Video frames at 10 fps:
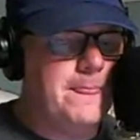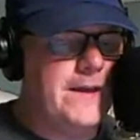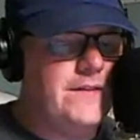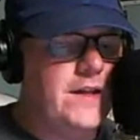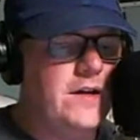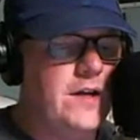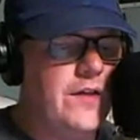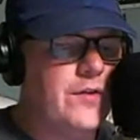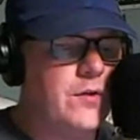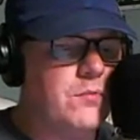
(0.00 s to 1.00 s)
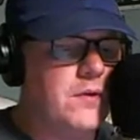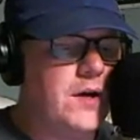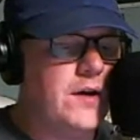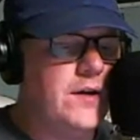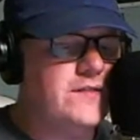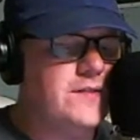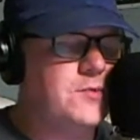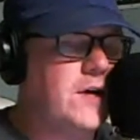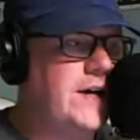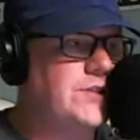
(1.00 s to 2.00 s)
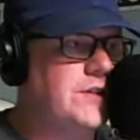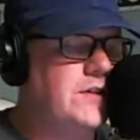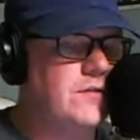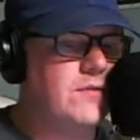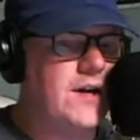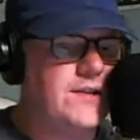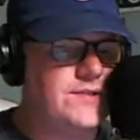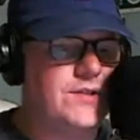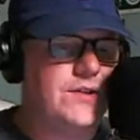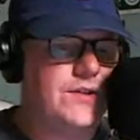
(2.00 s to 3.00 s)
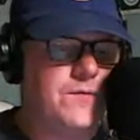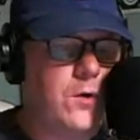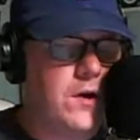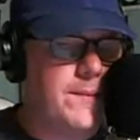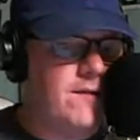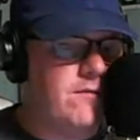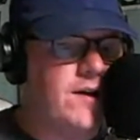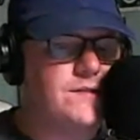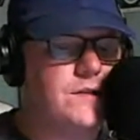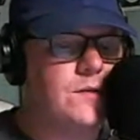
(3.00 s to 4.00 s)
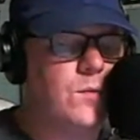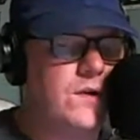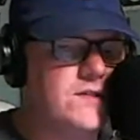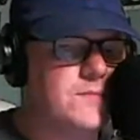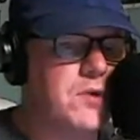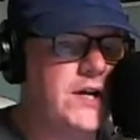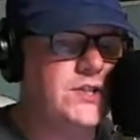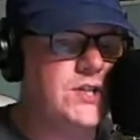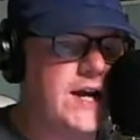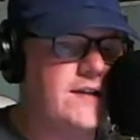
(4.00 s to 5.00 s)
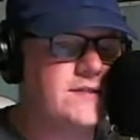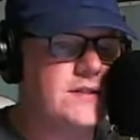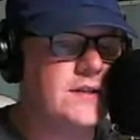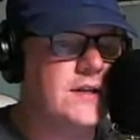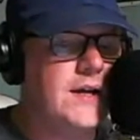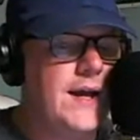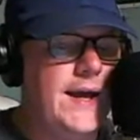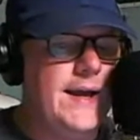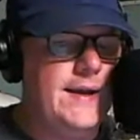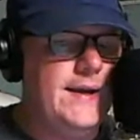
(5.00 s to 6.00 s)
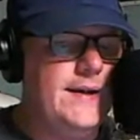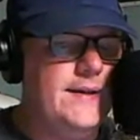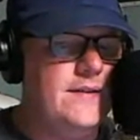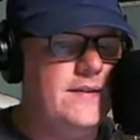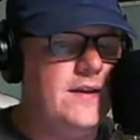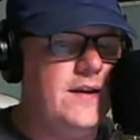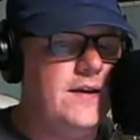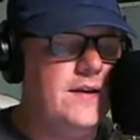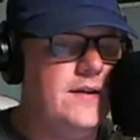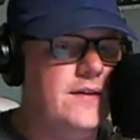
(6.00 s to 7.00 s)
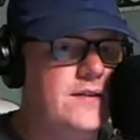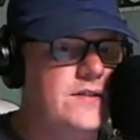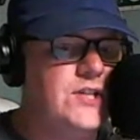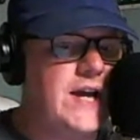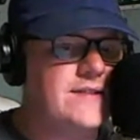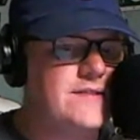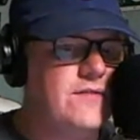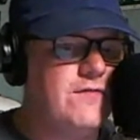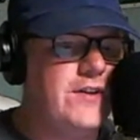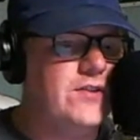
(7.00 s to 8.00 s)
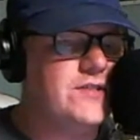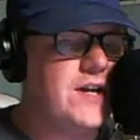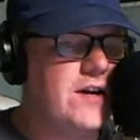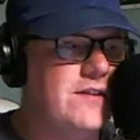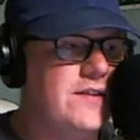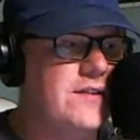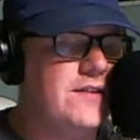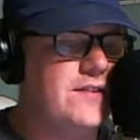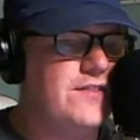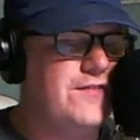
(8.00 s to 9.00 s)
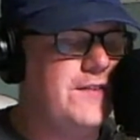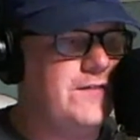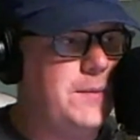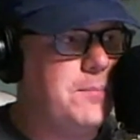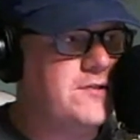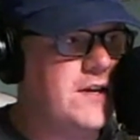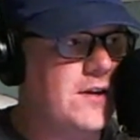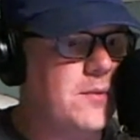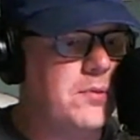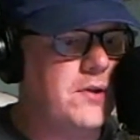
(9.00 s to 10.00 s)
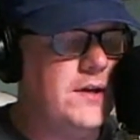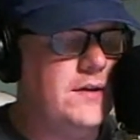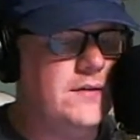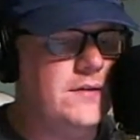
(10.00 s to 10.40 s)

then another subtraction in the roster, the 40-man roster, was Brett Jackson, and the Jackson Vitters era is 50% complete.